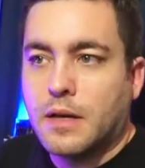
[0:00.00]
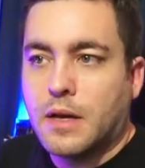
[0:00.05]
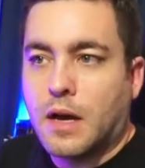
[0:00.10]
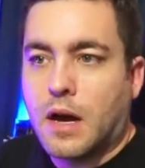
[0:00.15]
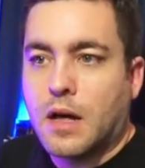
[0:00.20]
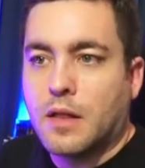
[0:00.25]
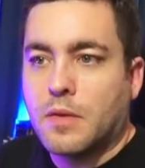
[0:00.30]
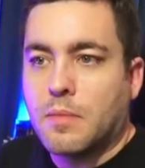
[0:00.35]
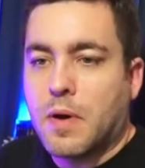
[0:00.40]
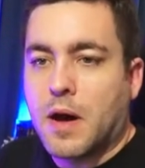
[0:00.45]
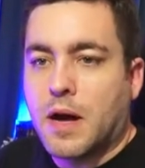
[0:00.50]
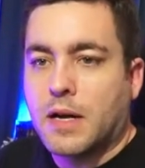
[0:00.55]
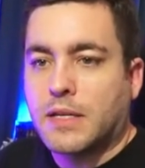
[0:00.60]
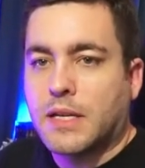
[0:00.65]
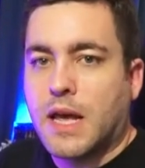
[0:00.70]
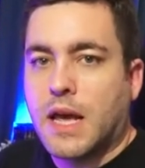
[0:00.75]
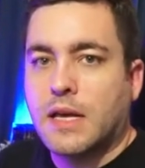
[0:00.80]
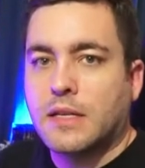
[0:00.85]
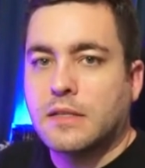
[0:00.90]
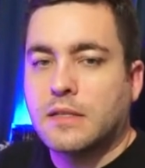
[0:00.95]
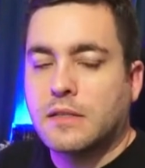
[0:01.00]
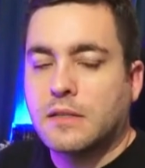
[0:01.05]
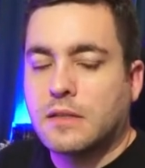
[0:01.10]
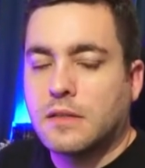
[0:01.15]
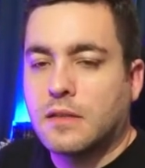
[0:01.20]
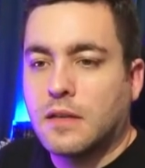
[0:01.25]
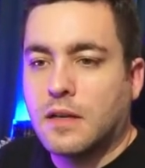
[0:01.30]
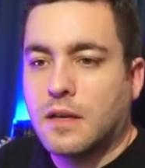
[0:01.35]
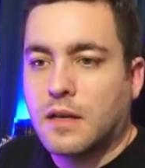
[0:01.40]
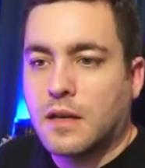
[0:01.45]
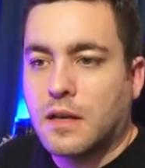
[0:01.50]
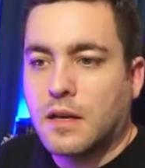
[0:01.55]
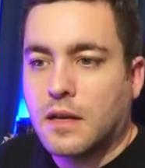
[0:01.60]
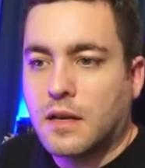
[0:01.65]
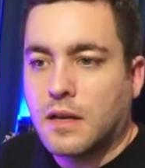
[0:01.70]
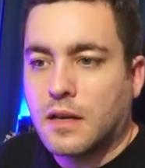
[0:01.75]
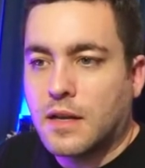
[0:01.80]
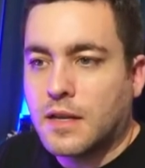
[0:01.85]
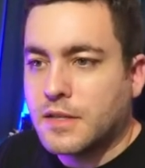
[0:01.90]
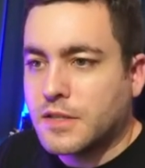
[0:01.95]
on the podcast
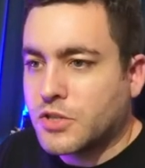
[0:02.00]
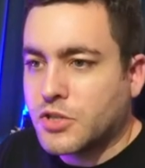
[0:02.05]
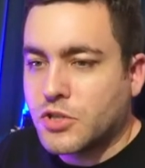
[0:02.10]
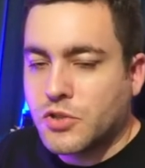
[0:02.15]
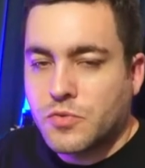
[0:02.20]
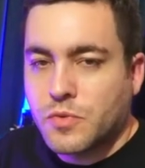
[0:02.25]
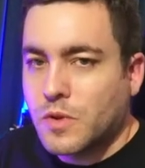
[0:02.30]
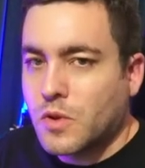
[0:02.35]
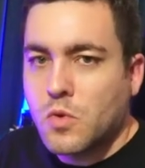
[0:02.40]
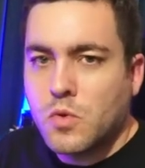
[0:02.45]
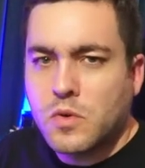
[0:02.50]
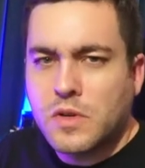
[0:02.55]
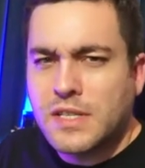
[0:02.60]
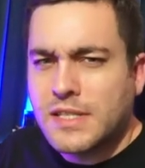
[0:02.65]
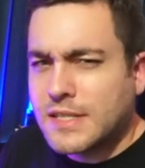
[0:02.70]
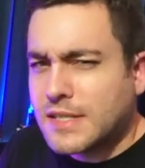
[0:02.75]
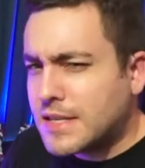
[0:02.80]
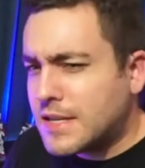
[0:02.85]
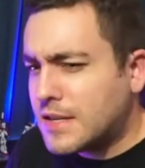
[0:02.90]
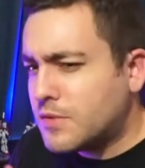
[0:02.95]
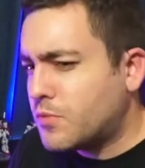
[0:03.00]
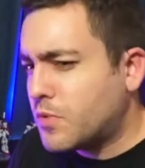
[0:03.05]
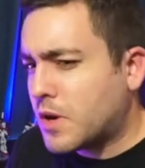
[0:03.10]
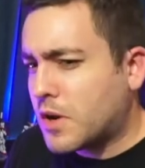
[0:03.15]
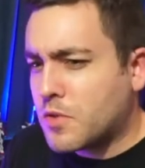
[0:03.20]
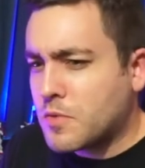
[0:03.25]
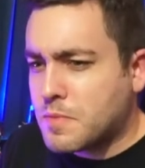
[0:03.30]
because uh, it's just really cool to see what other